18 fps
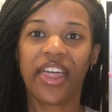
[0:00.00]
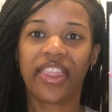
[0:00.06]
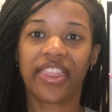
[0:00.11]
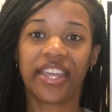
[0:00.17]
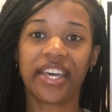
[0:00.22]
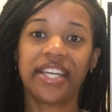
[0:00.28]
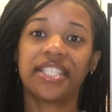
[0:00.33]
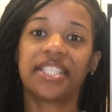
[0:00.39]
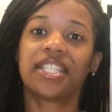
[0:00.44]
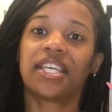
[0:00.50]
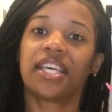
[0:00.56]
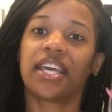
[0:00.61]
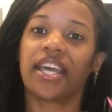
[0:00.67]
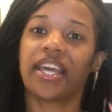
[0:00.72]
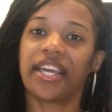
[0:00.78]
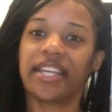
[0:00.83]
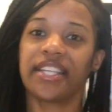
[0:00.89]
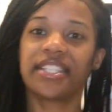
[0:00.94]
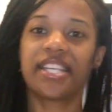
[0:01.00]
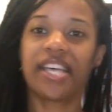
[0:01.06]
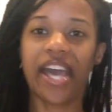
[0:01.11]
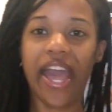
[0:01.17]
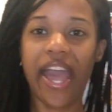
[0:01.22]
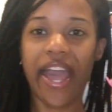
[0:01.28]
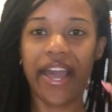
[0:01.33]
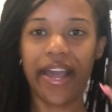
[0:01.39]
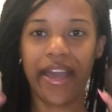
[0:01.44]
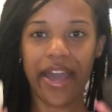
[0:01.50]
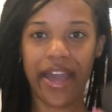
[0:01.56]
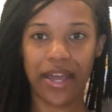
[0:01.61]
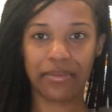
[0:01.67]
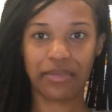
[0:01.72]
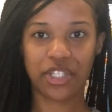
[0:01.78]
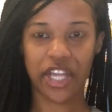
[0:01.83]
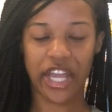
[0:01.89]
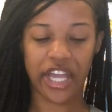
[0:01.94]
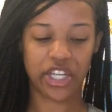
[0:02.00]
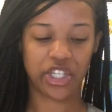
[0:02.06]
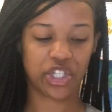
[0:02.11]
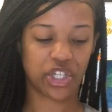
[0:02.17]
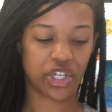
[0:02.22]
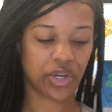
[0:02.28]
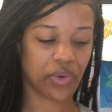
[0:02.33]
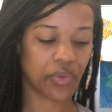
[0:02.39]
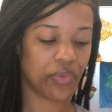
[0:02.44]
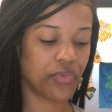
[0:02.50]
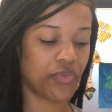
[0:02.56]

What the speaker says: This is a game changer.